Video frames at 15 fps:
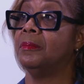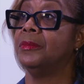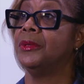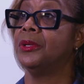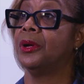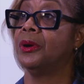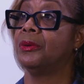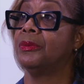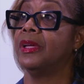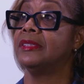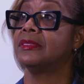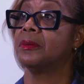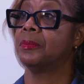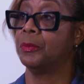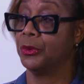you know,
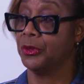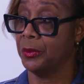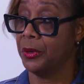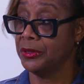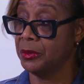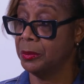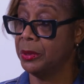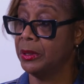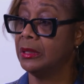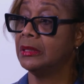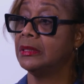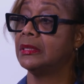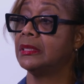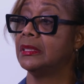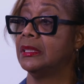it's a
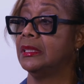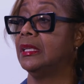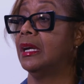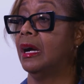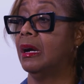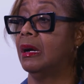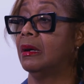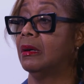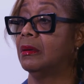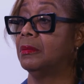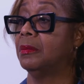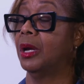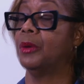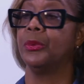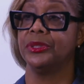responsibility,
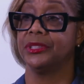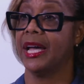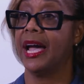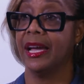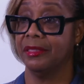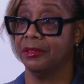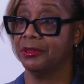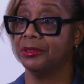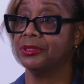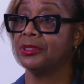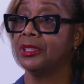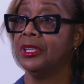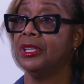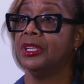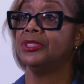and we're tithers,
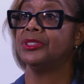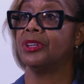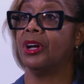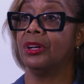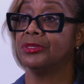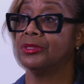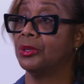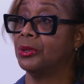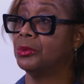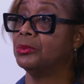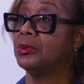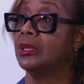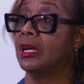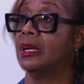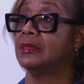to also
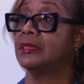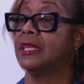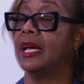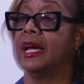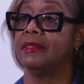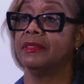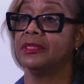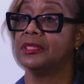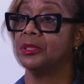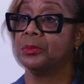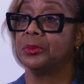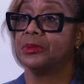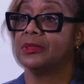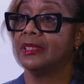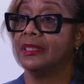tithe the
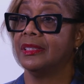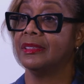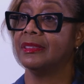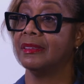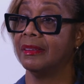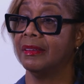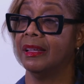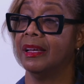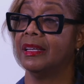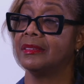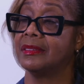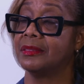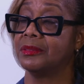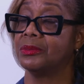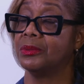10%
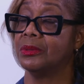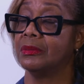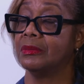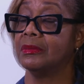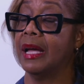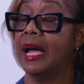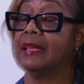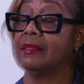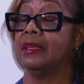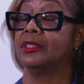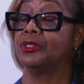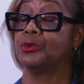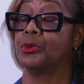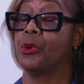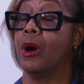that I think
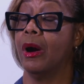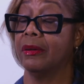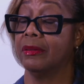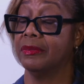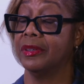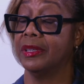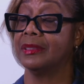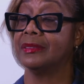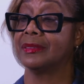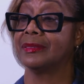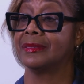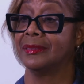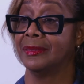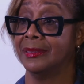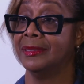is required of us.